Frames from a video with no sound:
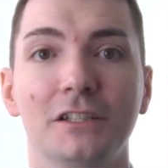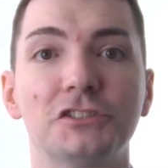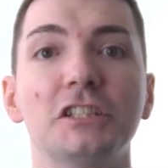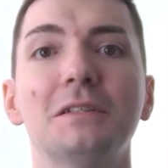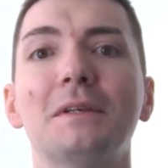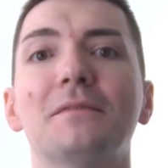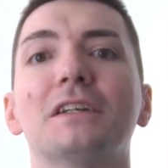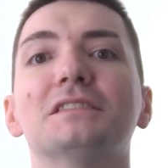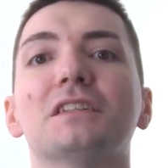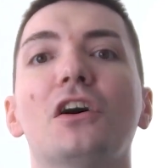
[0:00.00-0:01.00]
GDP
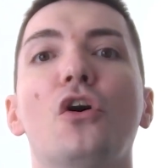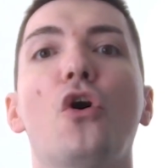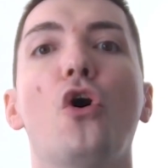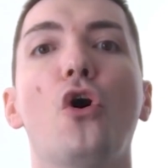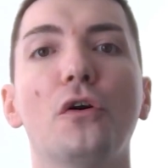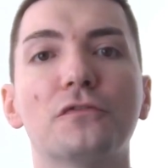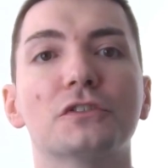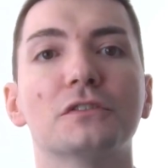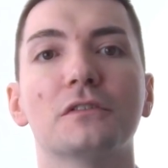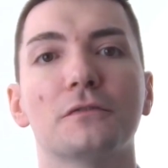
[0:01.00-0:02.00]
figures are
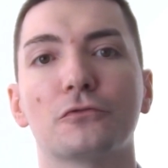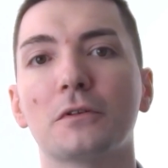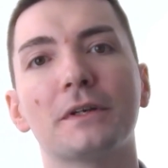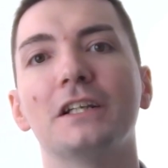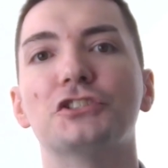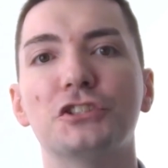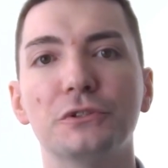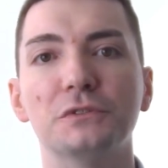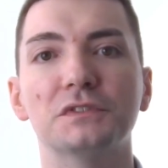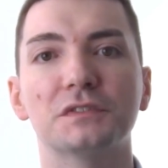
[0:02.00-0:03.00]
often front page
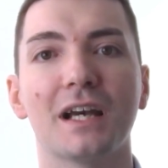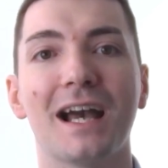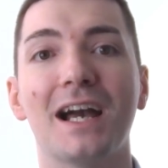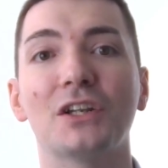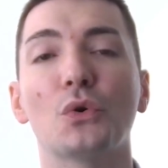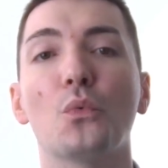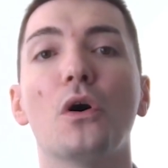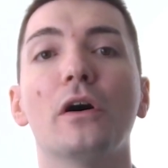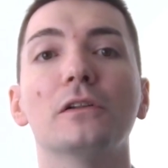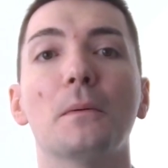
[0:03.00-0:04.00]
news, and
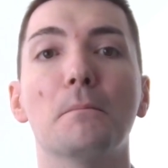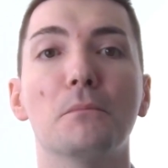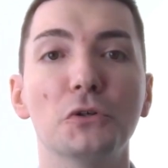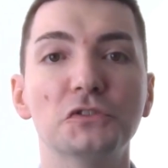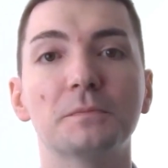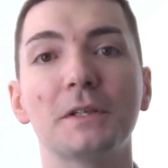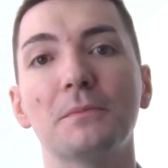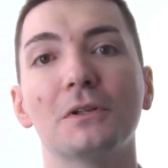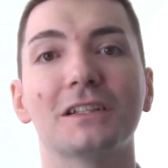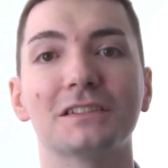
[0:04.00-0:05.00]
while most
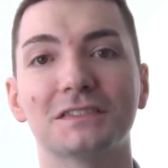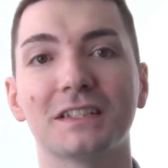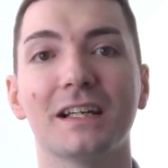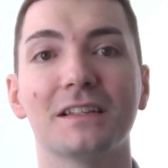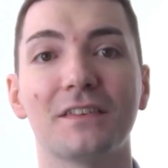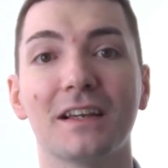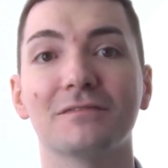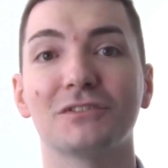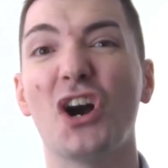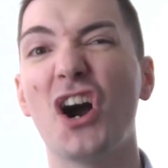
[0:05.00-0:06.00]
people understand that
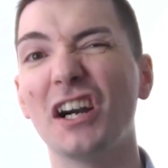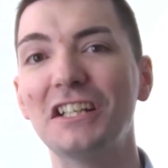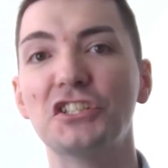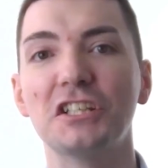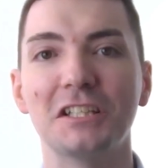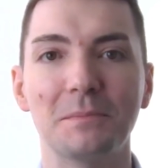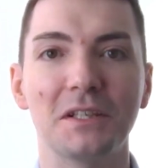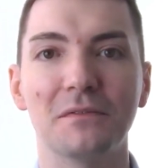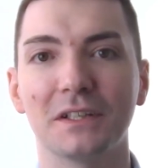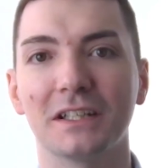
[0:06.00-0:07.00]
a high
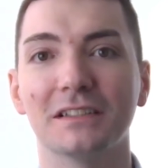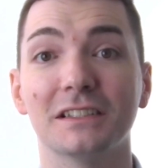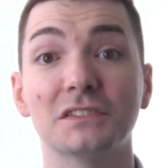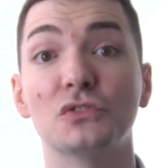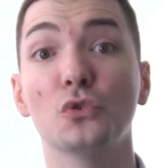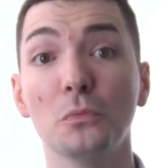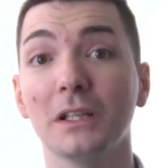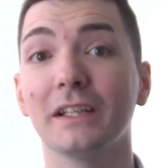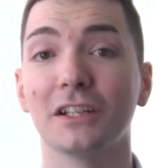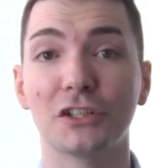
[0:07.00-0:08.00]
GDP figure is
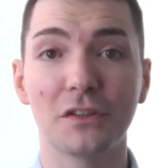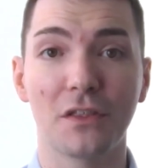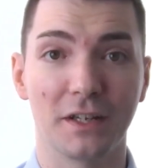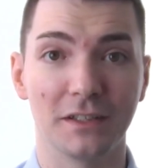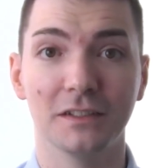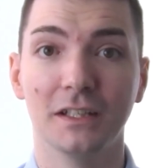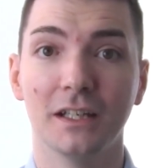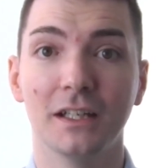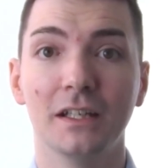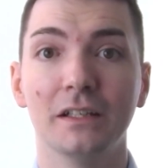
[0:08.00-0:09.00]
normally a good thing,
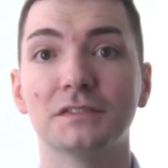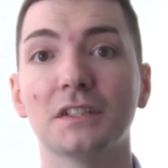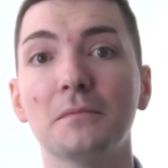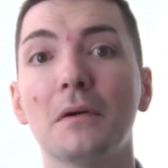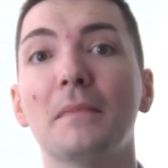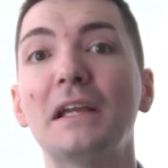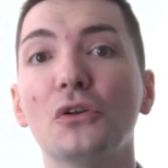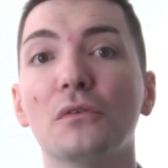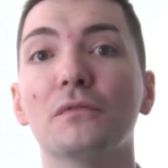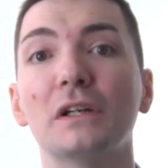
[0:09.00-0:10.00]
some may
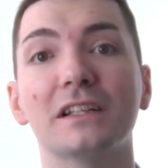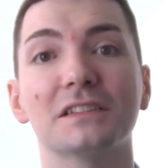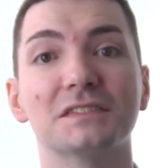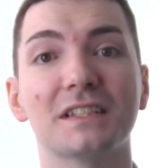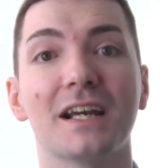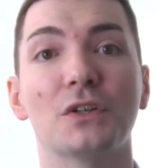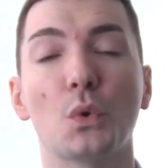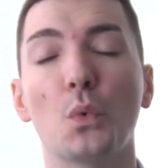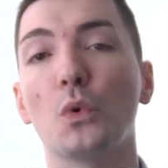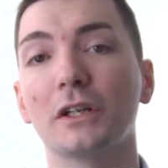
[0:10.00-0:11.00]
not fully understand
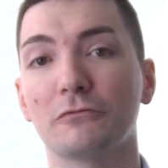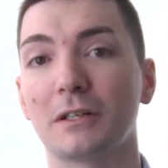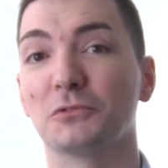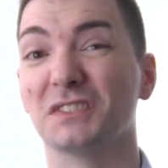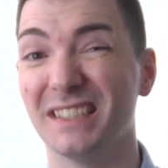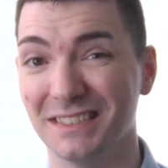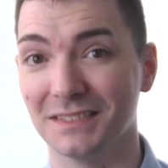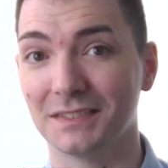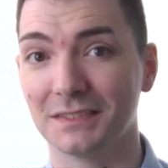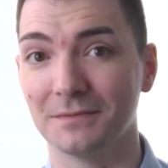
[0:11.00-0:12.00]
what it
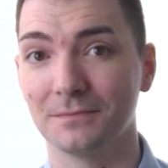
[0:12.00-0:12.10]
represents.